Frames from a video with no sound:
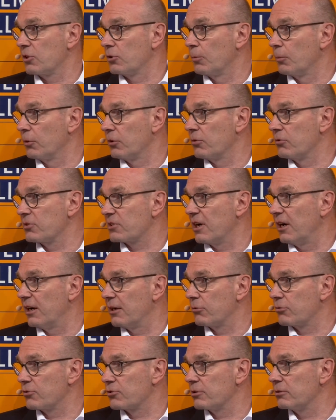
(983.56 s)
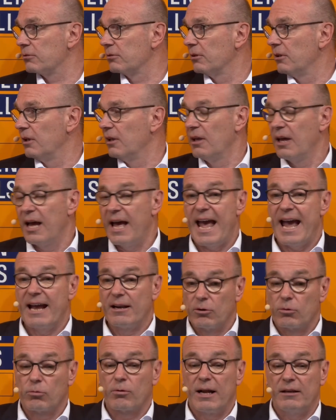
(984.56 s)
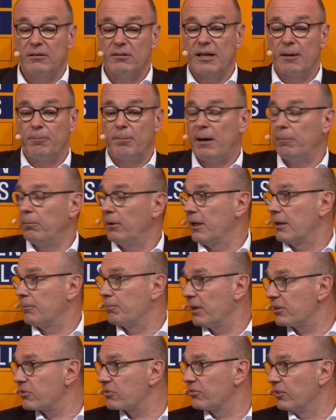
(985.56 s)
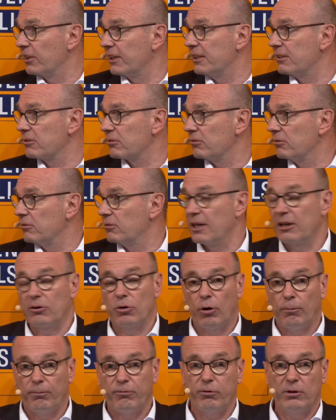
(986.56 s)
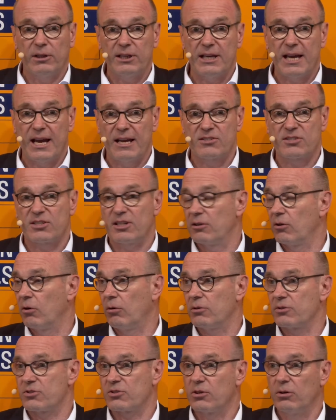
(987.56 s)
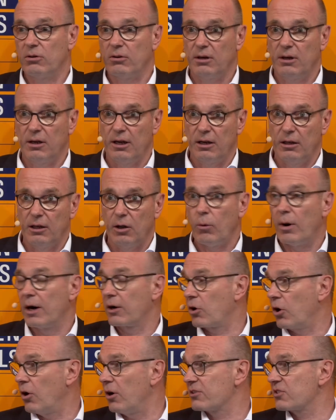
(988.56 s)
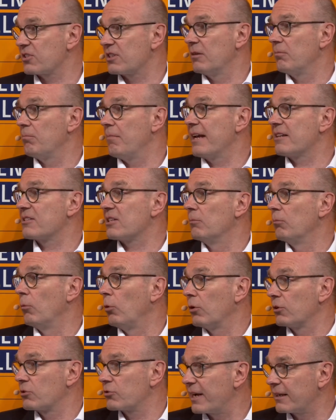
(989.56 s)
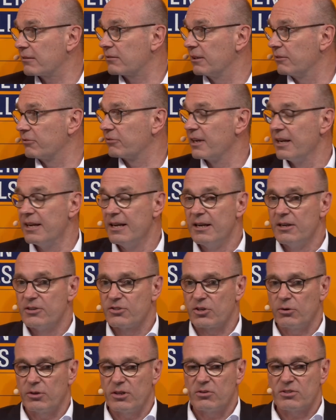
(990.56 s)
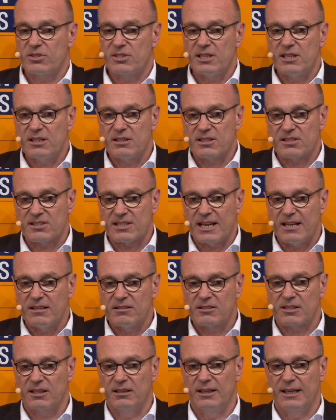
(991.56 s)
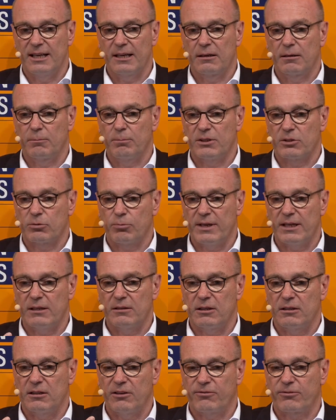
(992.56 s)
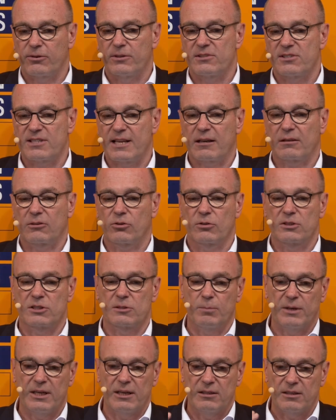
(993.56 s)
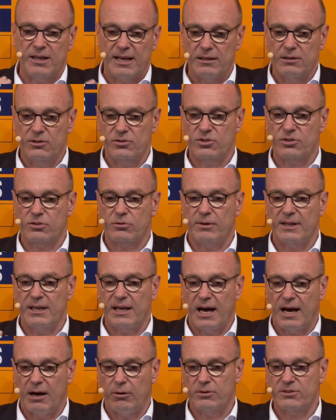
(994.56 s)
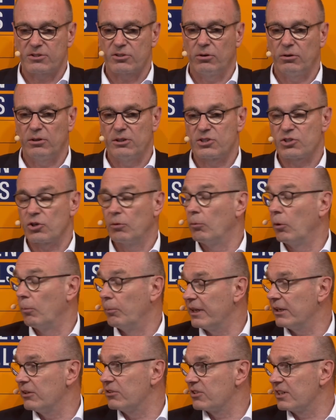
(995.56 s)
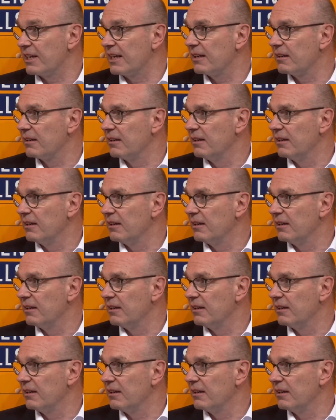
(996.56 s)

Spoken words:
to produce the hydrogen, and run their public bus fleet that hopefully has then also a lower cost and makes it more attractive. So you see this interlink between the different sectors, be it industry, households, or mobility,